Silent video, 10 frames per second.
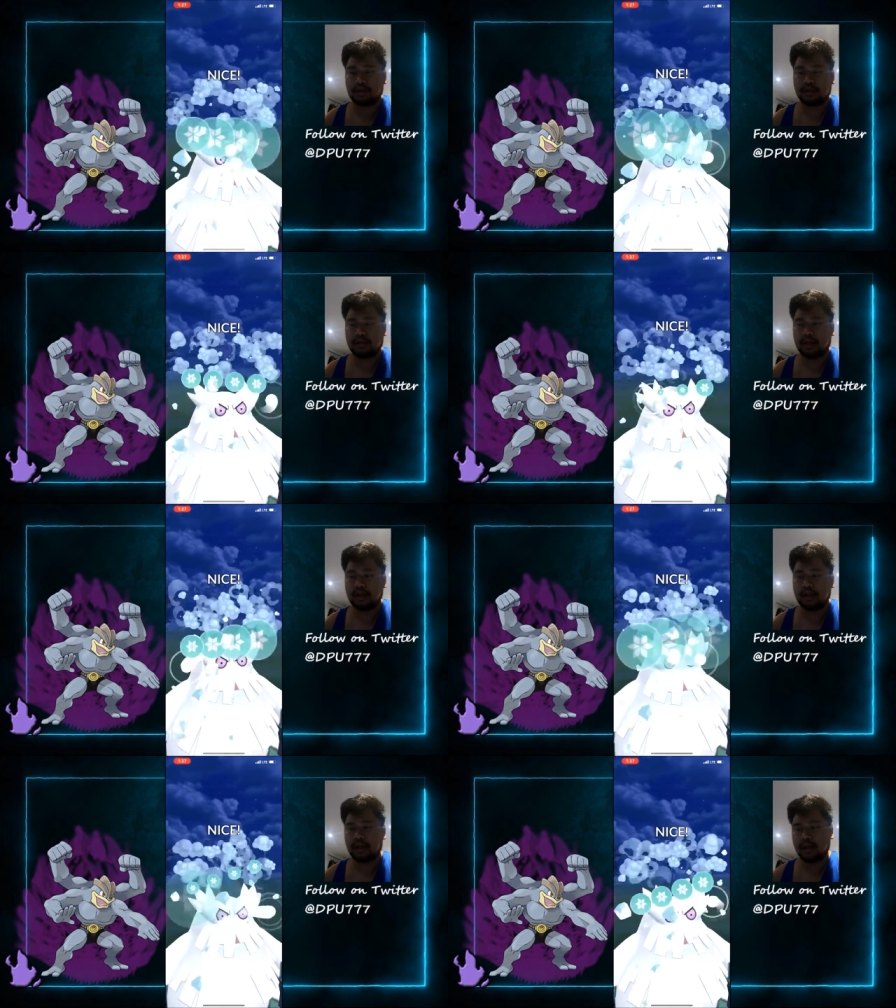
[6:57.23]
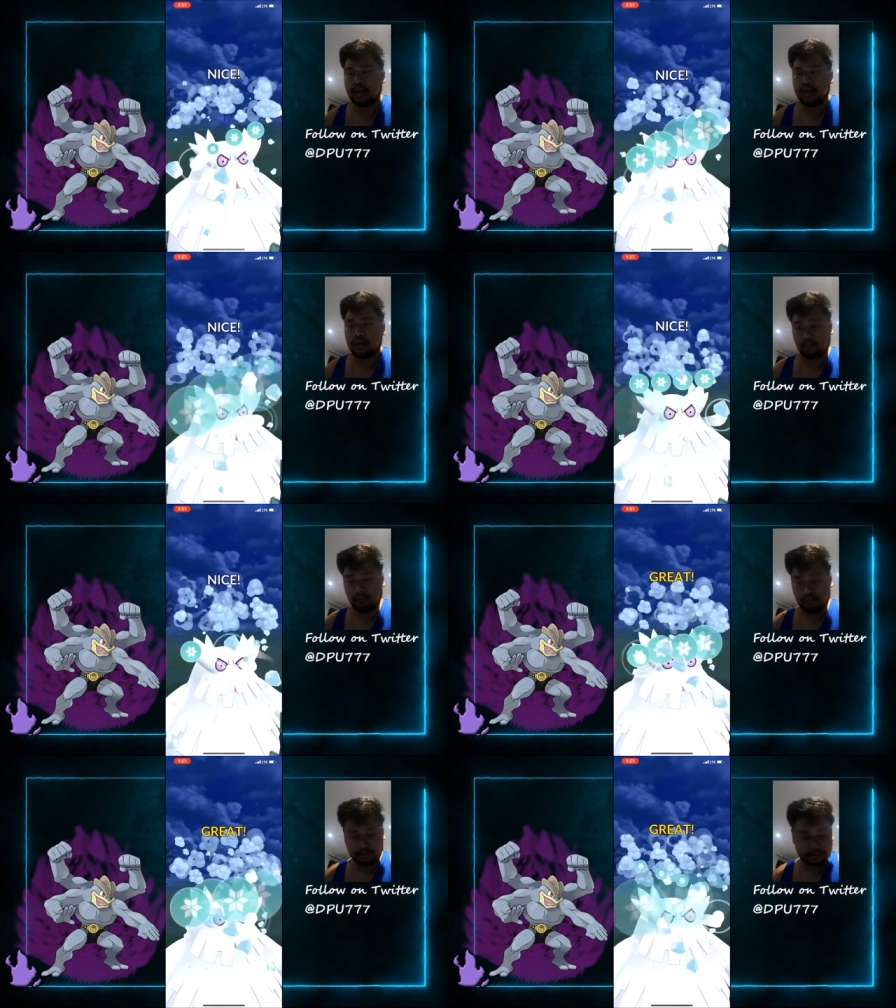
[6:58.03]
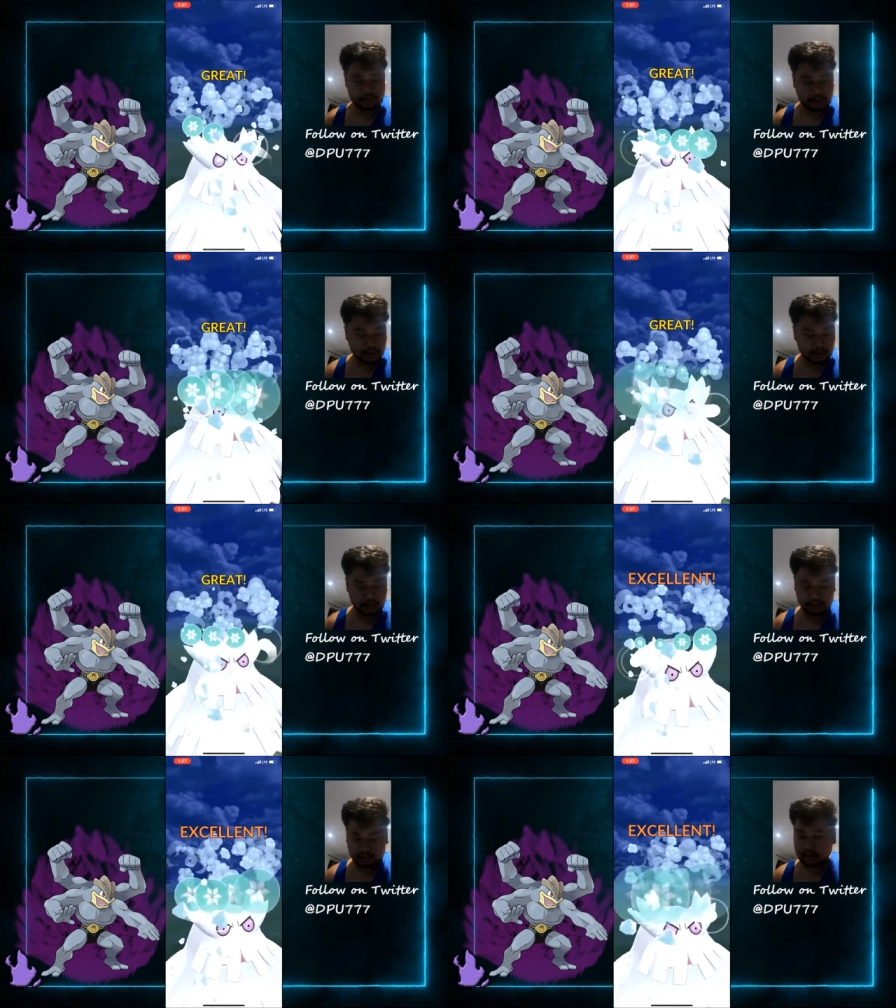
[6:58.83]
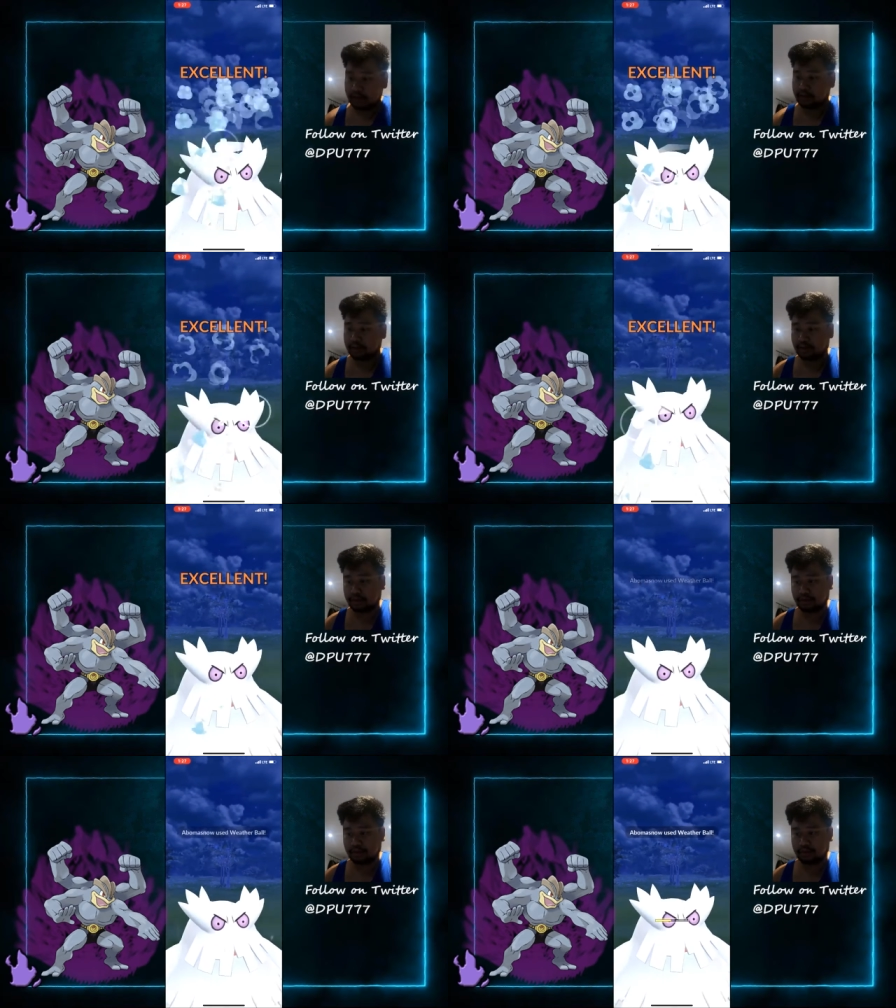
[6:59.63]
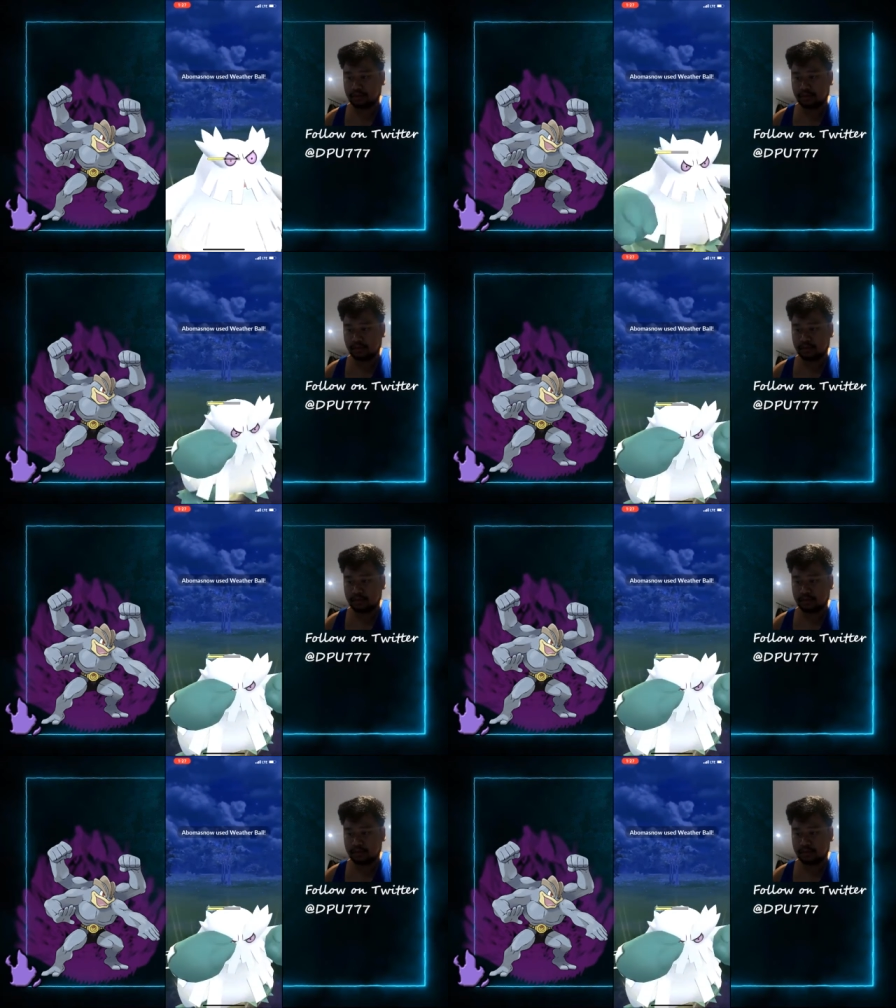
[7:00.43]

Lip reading: But right here I go all the way down to